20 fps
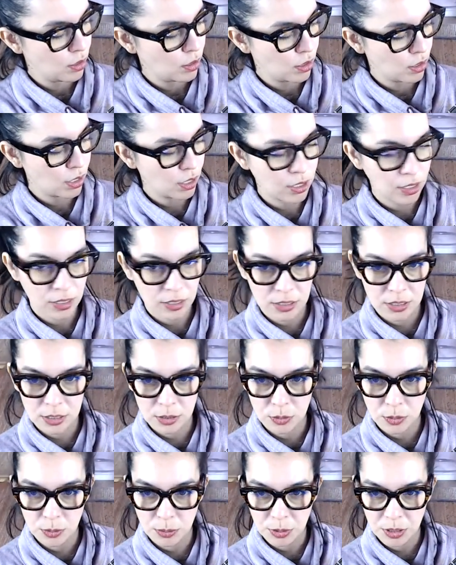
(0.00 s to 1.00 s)
I guess this
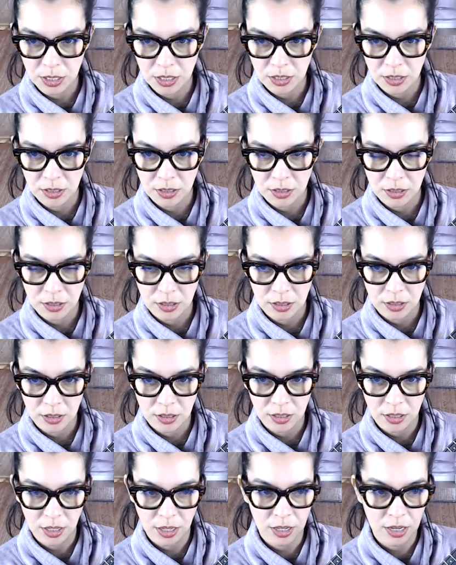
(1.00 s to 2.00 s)
would be
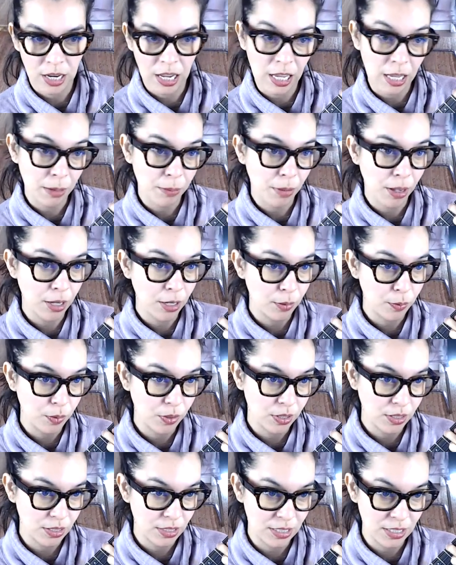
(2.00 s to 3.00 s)
an A minor with
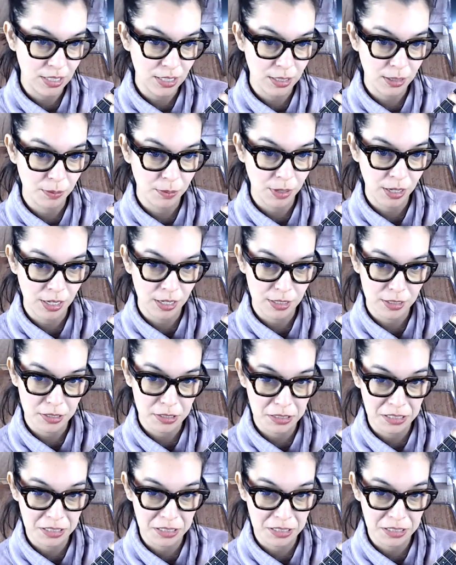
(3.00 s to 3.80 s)
a C in the bass.